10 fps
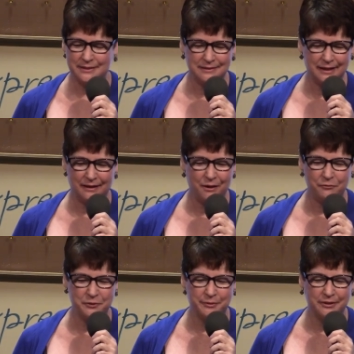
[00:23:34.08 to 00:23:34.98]
get
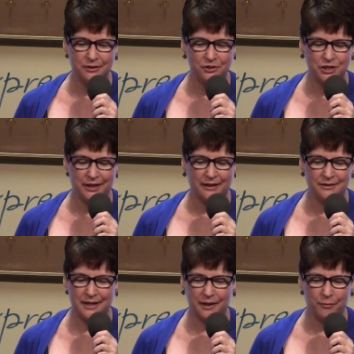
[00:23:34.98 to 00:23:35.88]
comfortable in your chair.
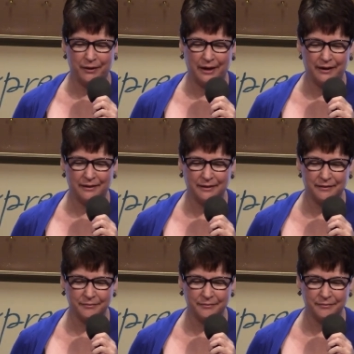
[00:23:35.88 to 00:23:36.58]
Take a breath,